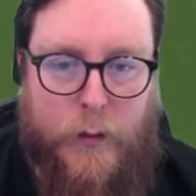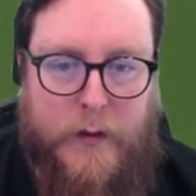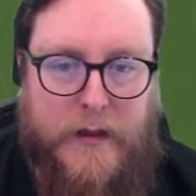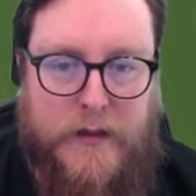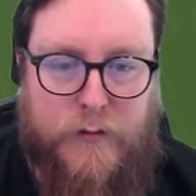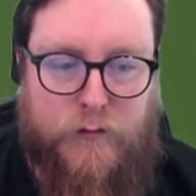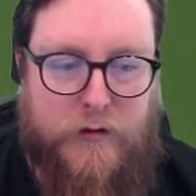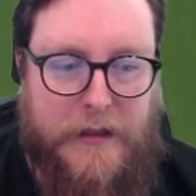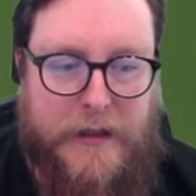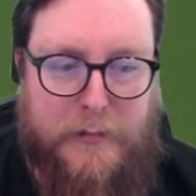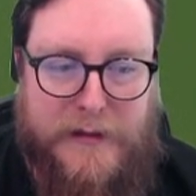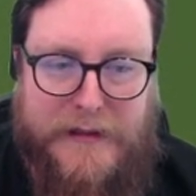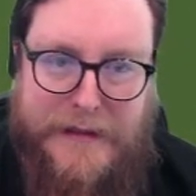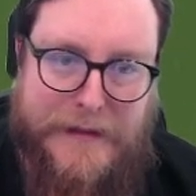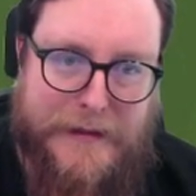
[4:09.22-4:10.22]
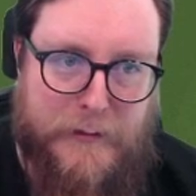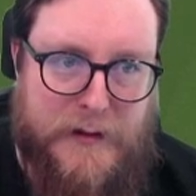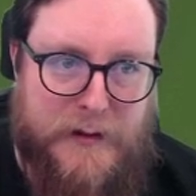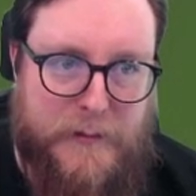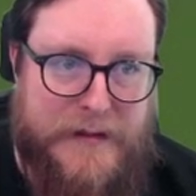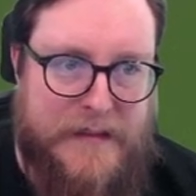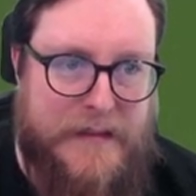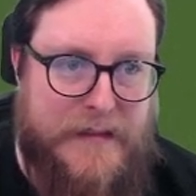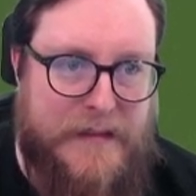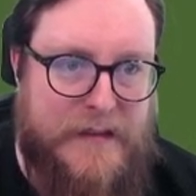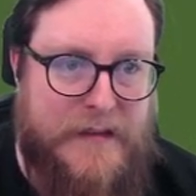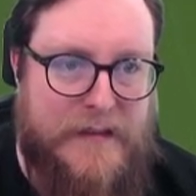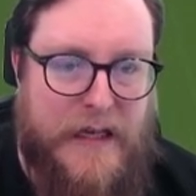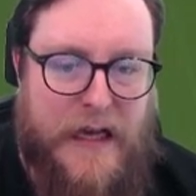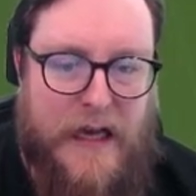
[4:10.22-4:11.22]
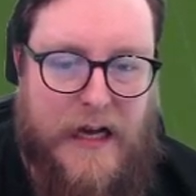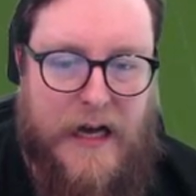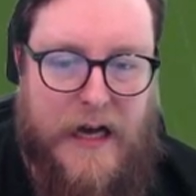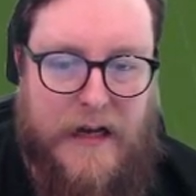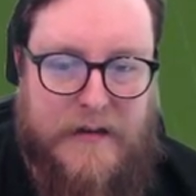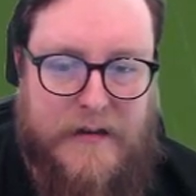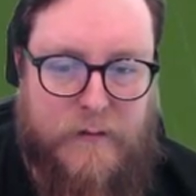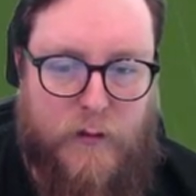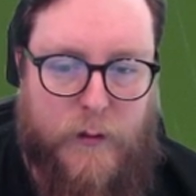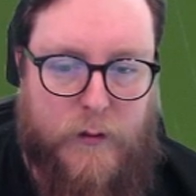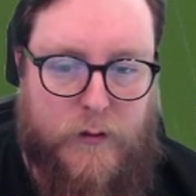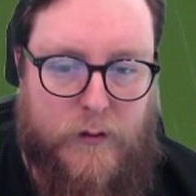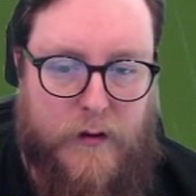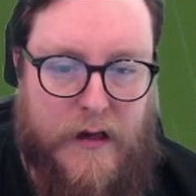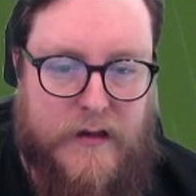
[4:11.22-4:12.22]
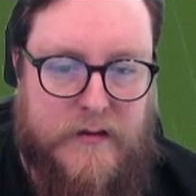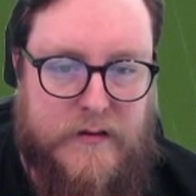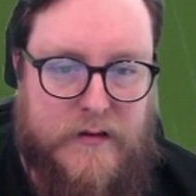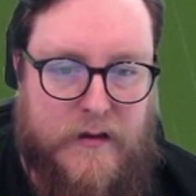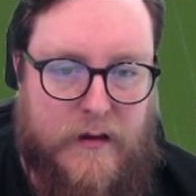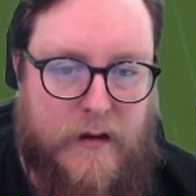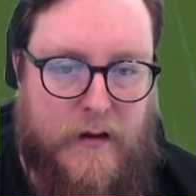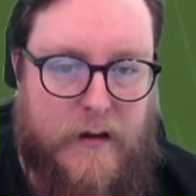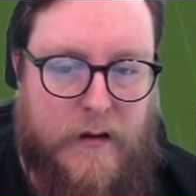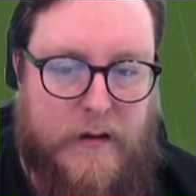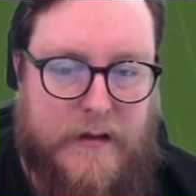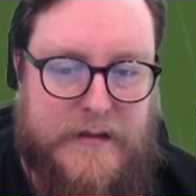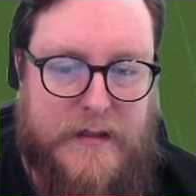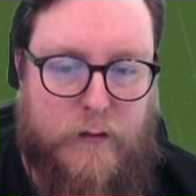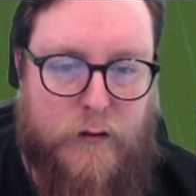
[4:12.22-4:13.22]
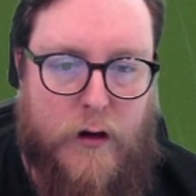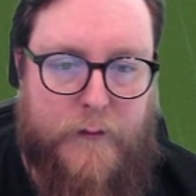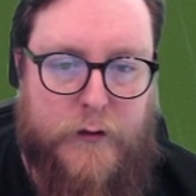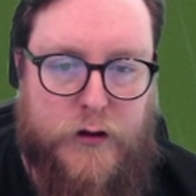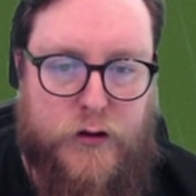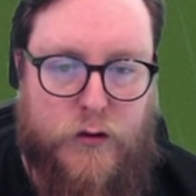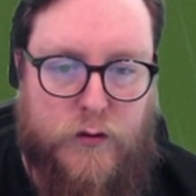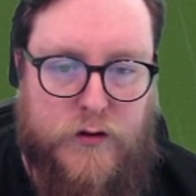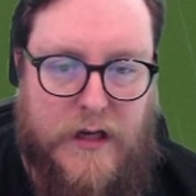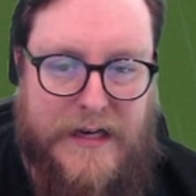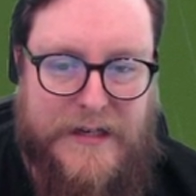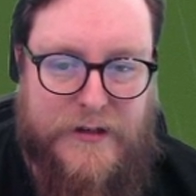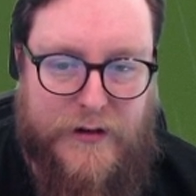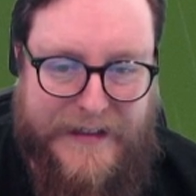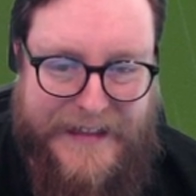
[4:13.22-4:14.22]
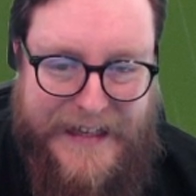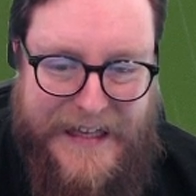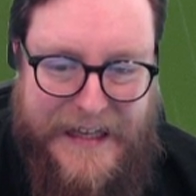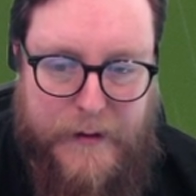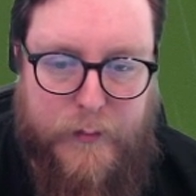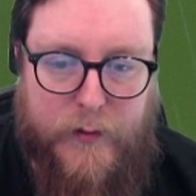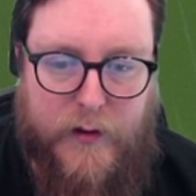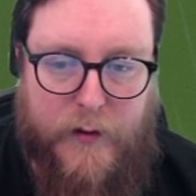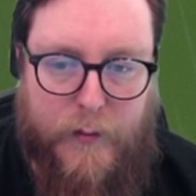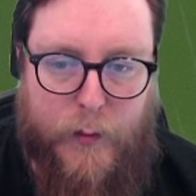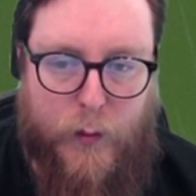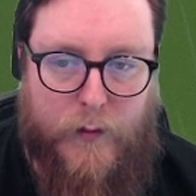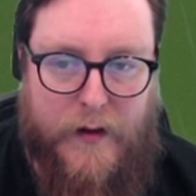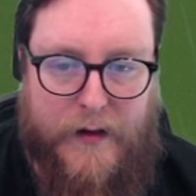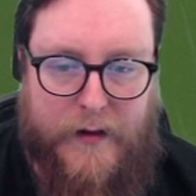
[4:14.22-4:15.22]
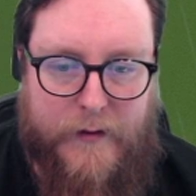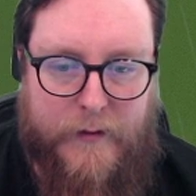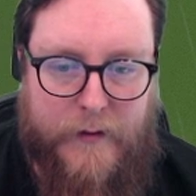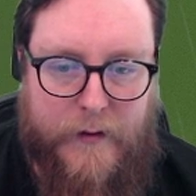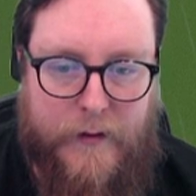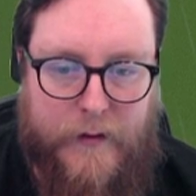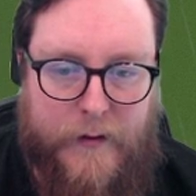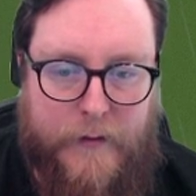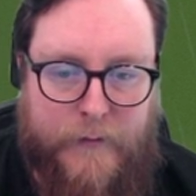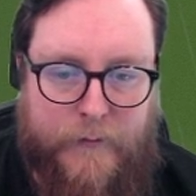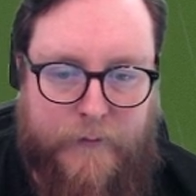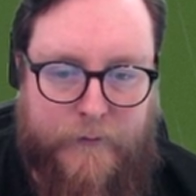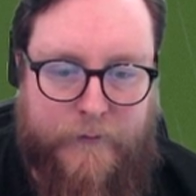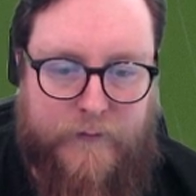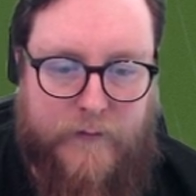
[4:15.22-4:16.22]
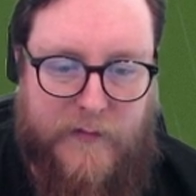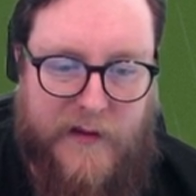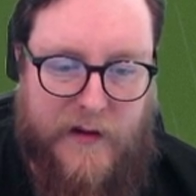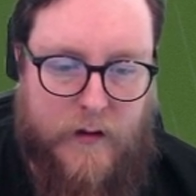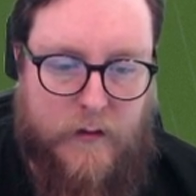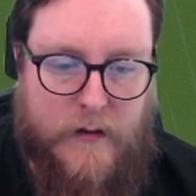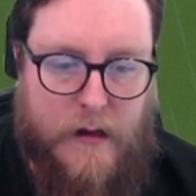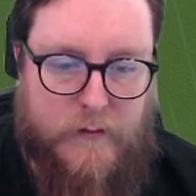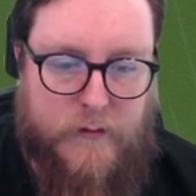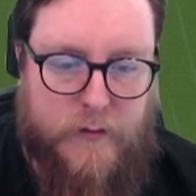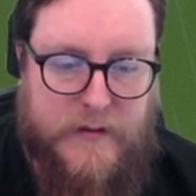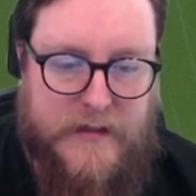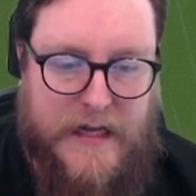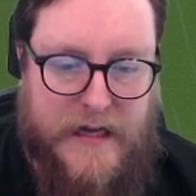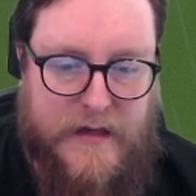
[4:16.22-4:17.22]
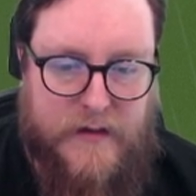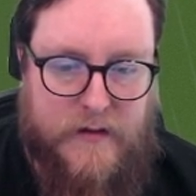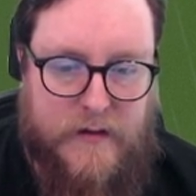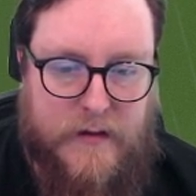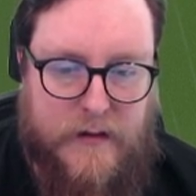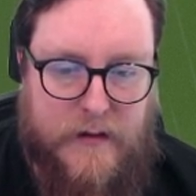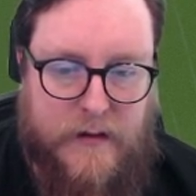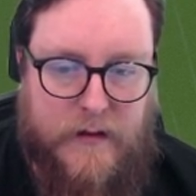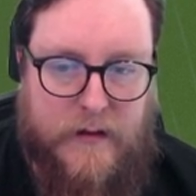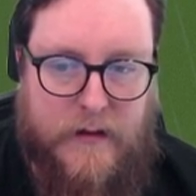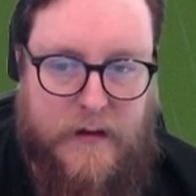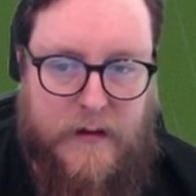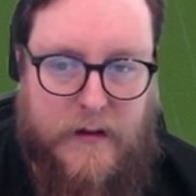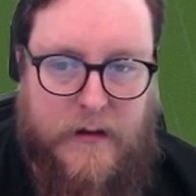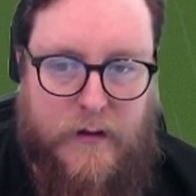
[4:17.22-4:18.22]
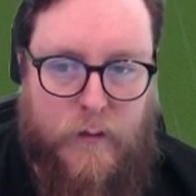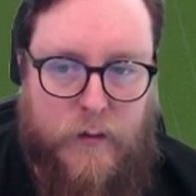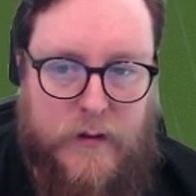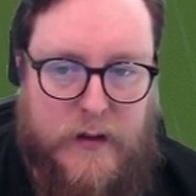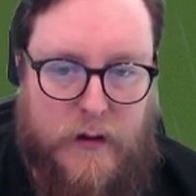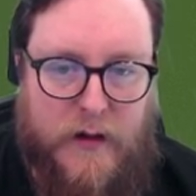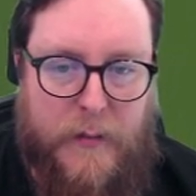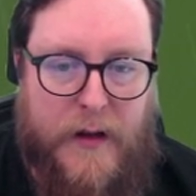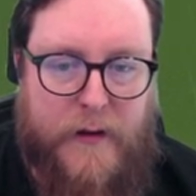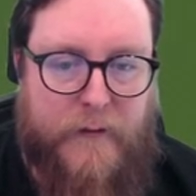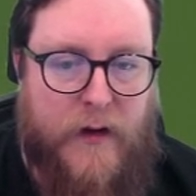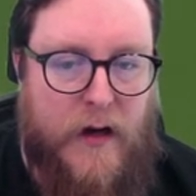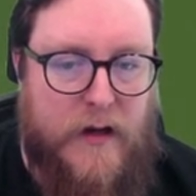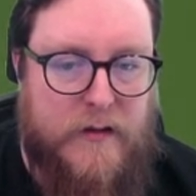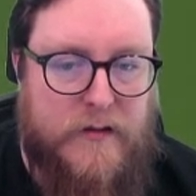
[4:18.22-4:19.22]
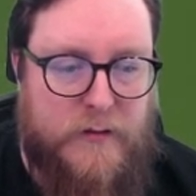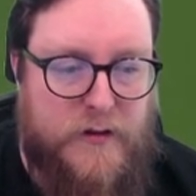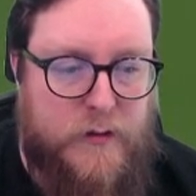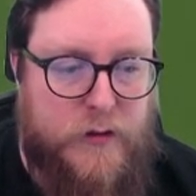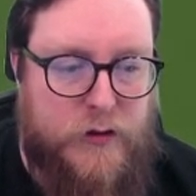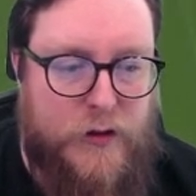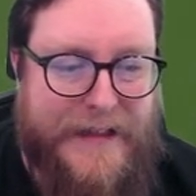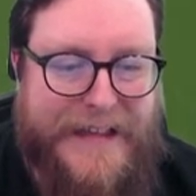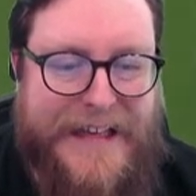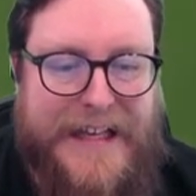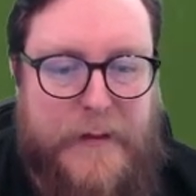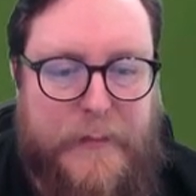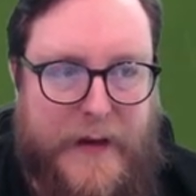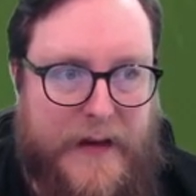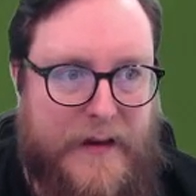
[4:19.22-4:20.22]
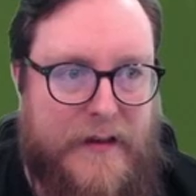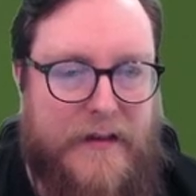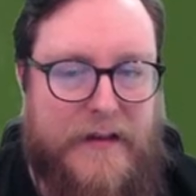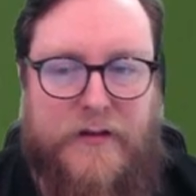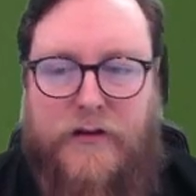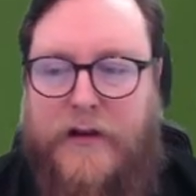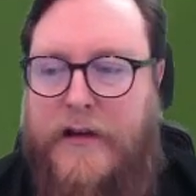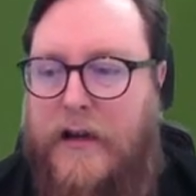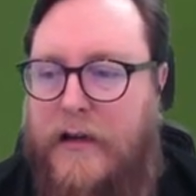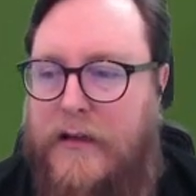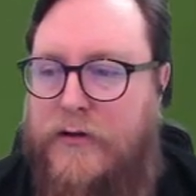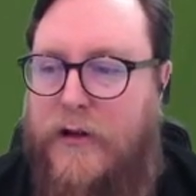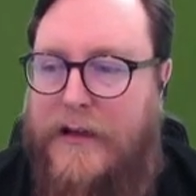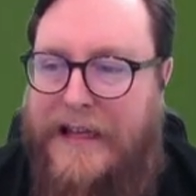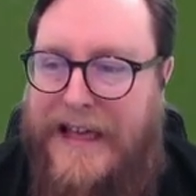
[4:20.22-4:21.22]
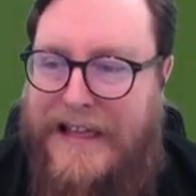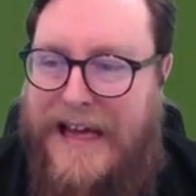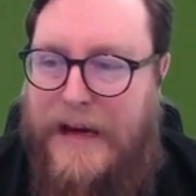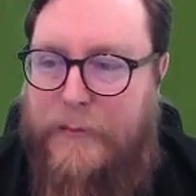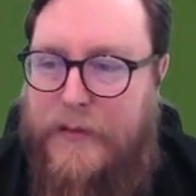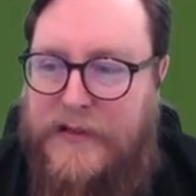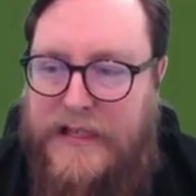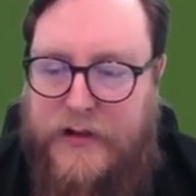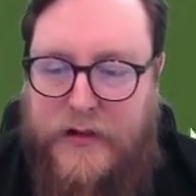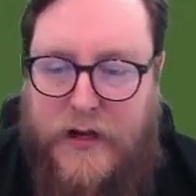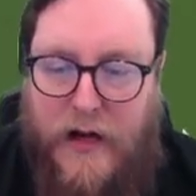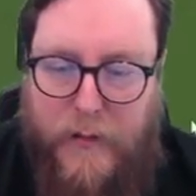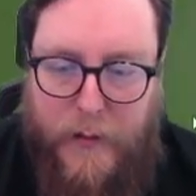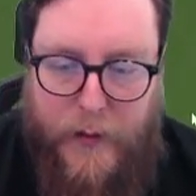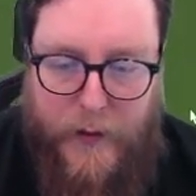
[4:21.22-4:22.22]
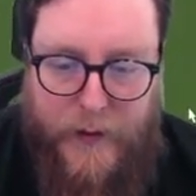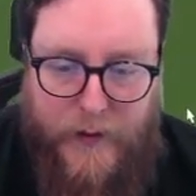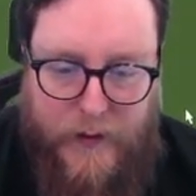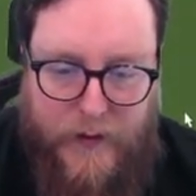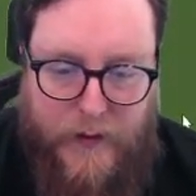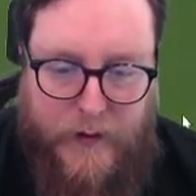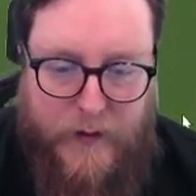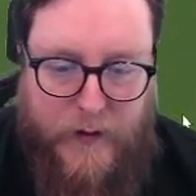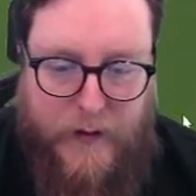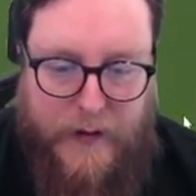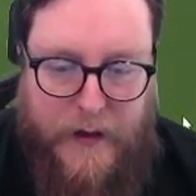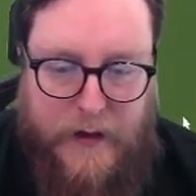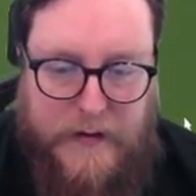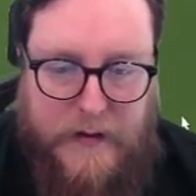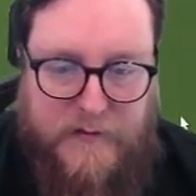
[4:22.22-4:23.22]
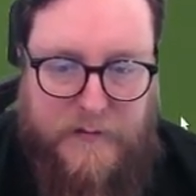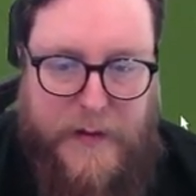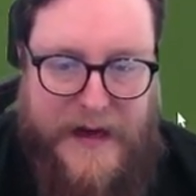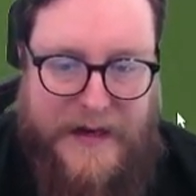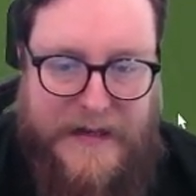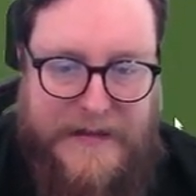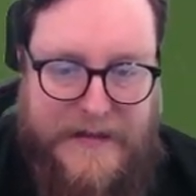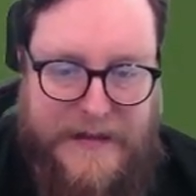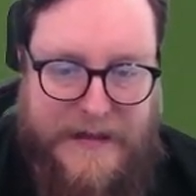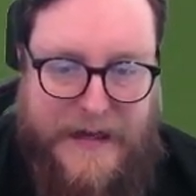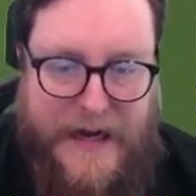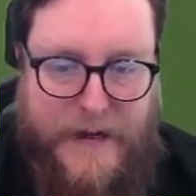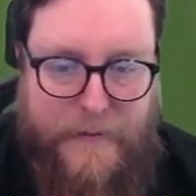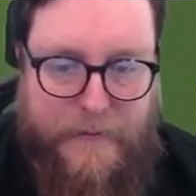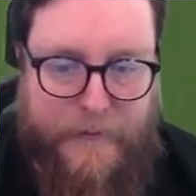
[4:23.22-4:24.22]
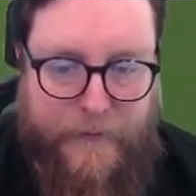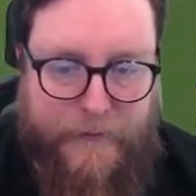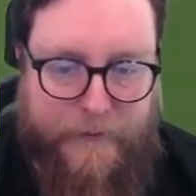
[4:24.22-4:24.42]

We need to really play a little bit better than this. I think we will do. Let's still go for the short side. Let's try and keep the ball then. Down to a standard. We're still going to play fast. We're just going to try and keep it. Let's try and get that possession up. Get ourselves back into the game.